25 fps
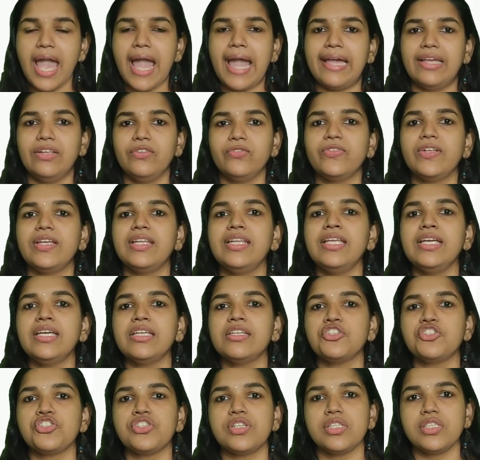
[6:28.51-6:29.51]
And
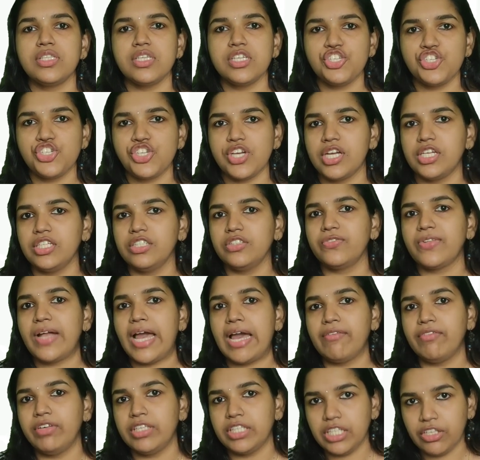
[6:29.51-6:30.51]
Sannikrishta Desha is
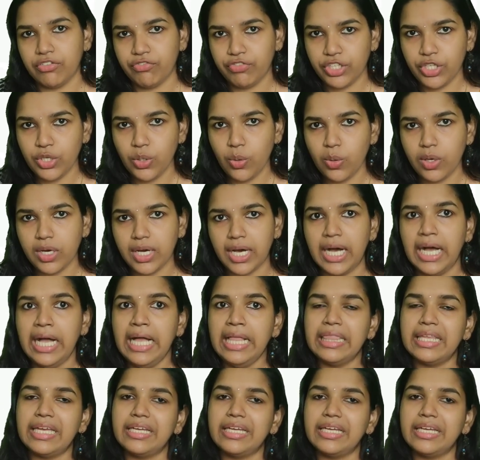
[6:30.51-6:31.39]
having the Vyoga.